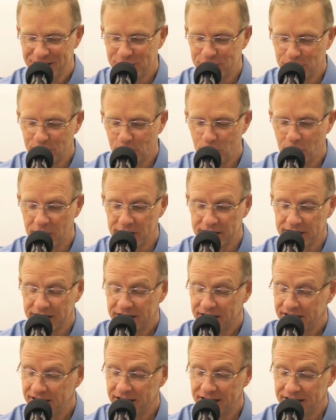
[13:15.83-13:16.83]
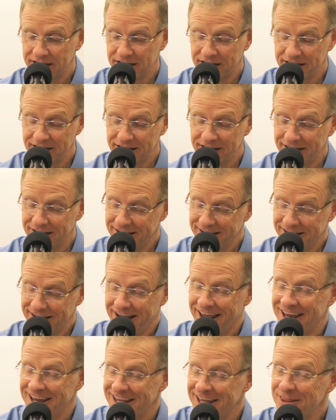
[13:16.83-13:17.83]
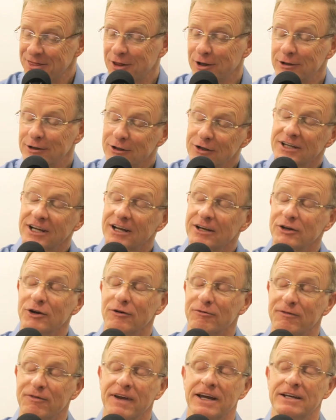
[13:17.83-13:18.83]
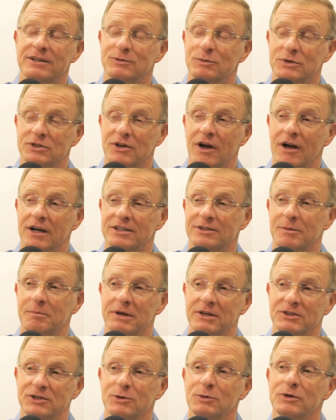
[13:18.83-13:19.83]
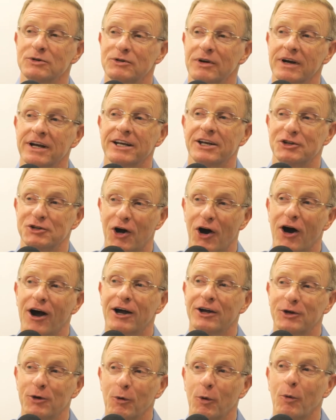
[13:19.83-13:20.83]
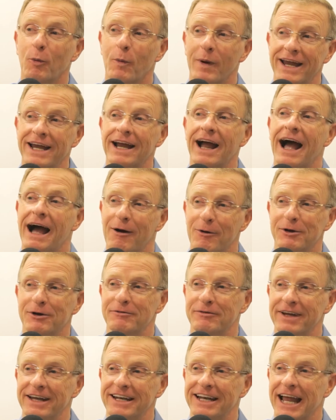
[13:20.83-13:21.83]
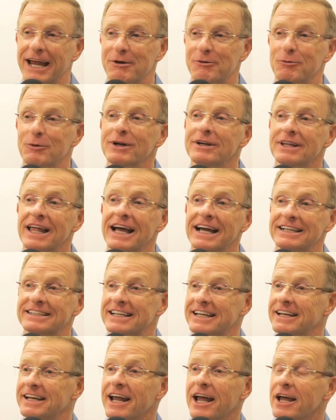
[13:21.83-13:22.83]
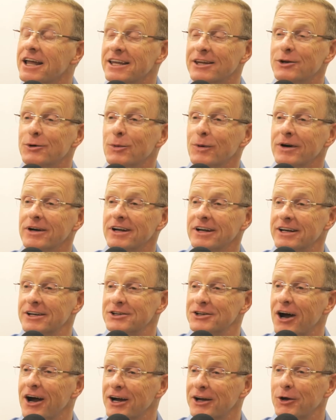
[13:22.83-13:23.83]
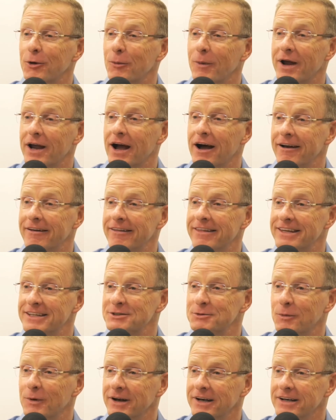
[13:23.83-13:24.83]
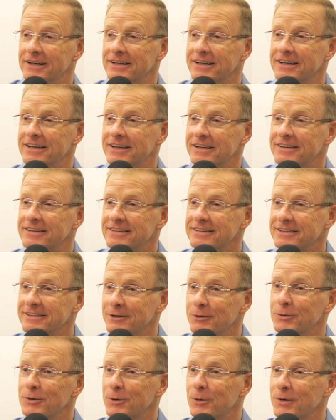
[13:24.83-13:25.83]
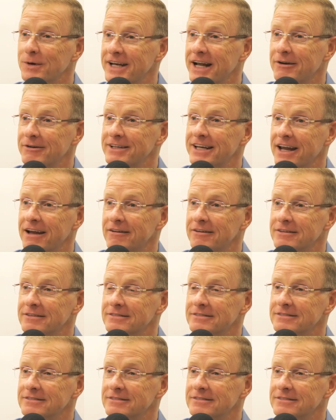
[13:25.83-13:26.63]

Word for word: You know what? It, it, the look on your face was awesome as you were trying to talk your way out of it and realizing you weren't going to talk your way out of this one. Yeah. You were going downtown.